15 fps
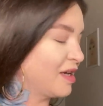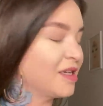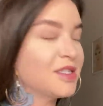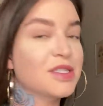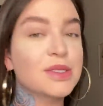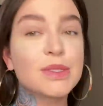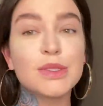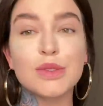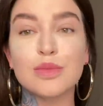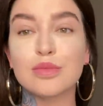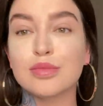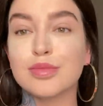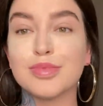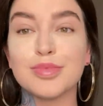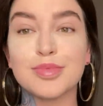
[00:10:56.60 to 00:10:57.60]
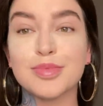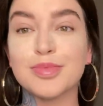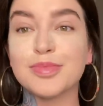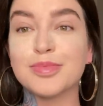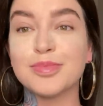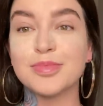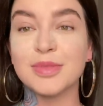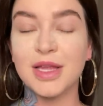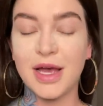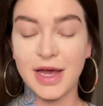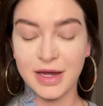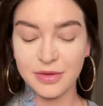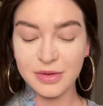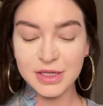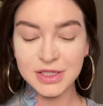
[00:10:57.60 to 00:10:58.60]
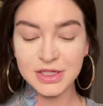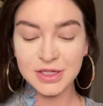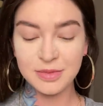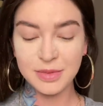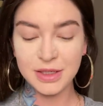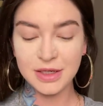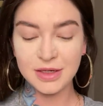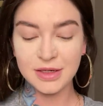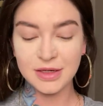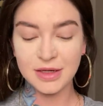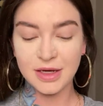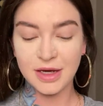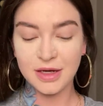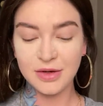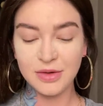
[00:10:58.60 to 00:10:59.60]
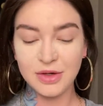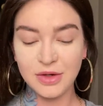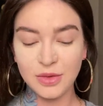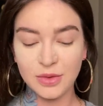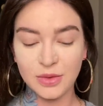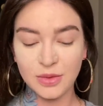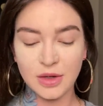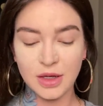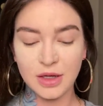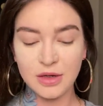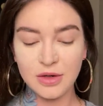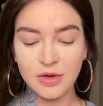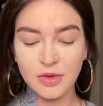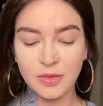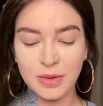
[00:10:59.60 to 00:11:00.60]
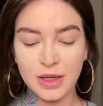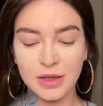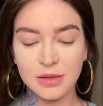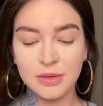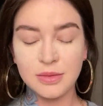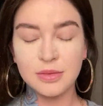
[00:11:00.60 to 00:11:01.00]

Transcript: it's just the Irish in me. I don't know. I don't know, man.